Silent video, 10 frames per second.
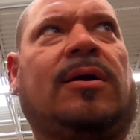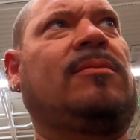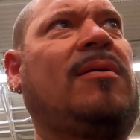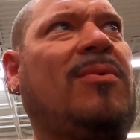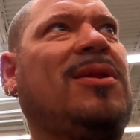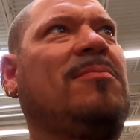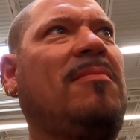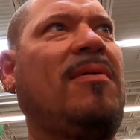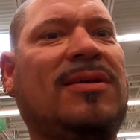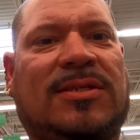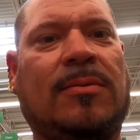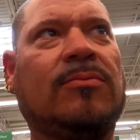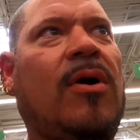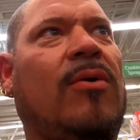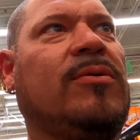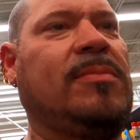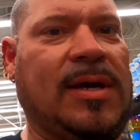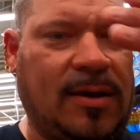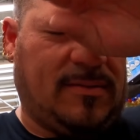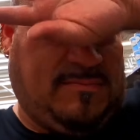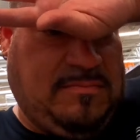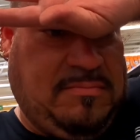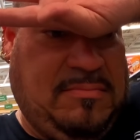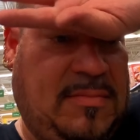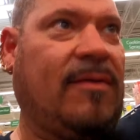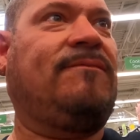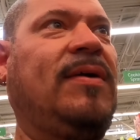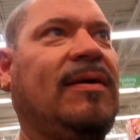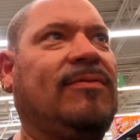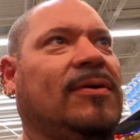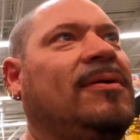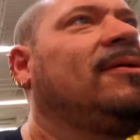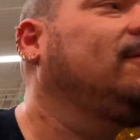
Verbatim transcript: out. I want them. What's something wrong with me? fever.